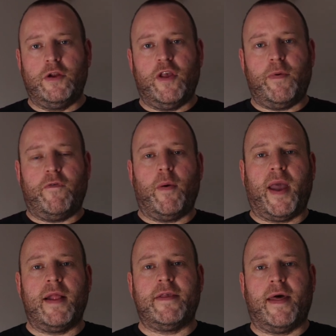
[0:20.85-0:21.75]
Just before
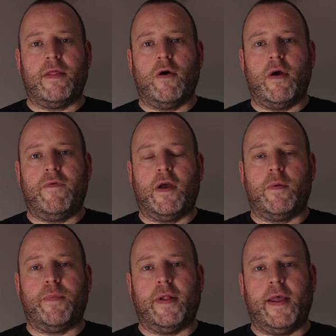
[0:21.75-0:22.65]
getting into that though, if you
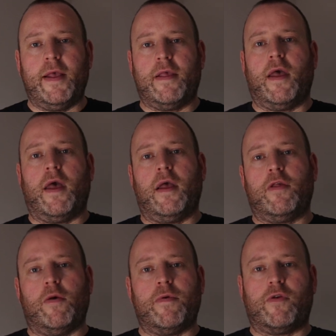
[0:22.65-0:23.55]
could please
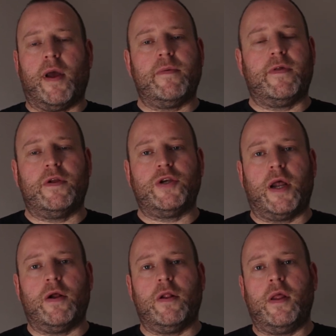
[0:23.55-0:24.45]
subscribe to the
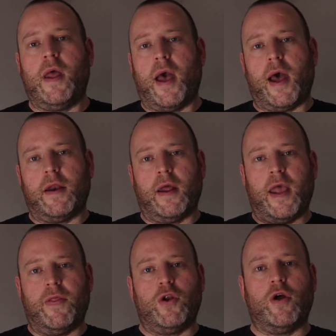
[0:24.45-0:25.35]
channel and uh,
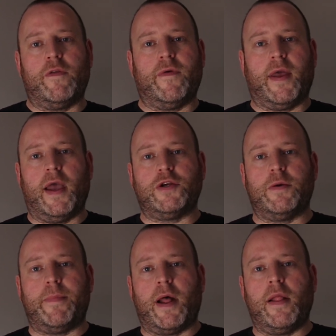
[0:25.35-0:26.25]
hit the
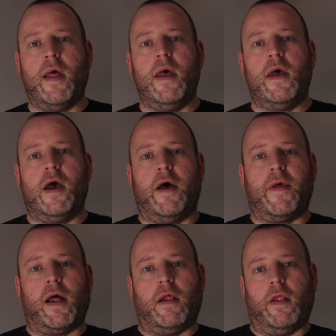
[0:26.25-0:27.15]
notification bell, and
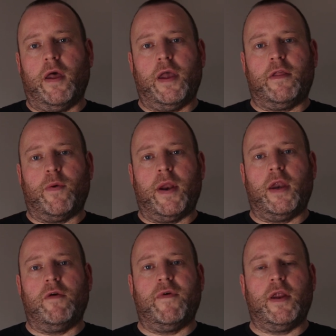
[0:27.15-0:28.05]
that'll alert you to any
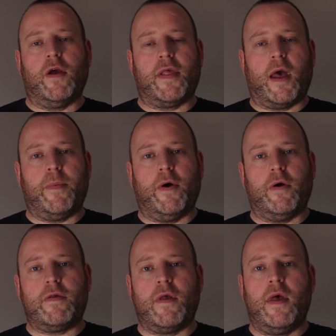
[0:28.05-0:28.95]
new videos that I
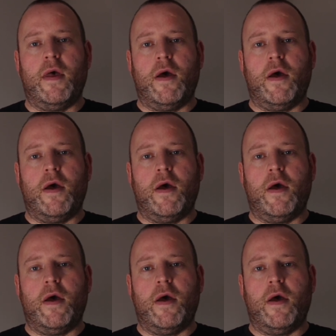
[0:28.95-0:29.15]
post.